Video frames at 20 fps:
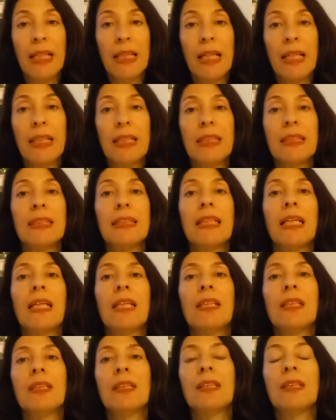like I said,
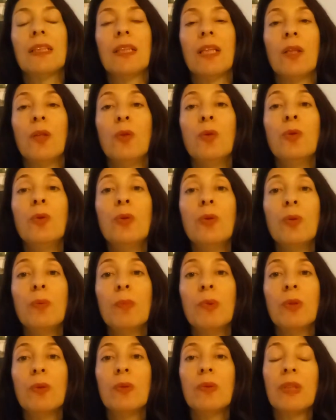is the new
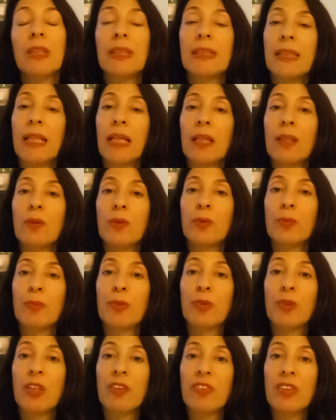moon, the second new
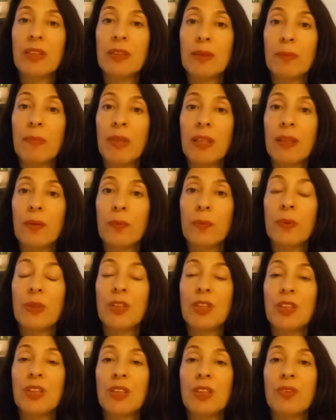moon of this month,
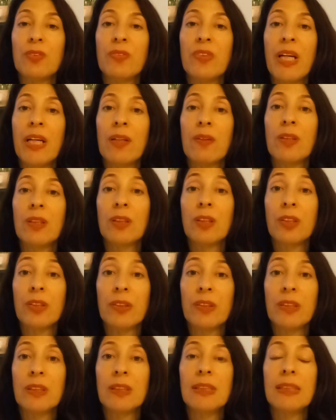which is a rare
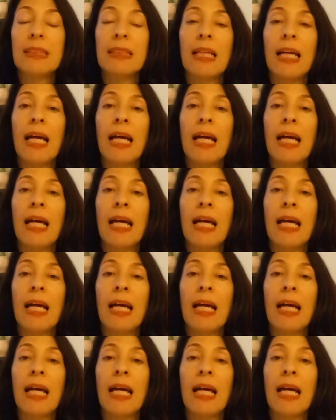occurrence,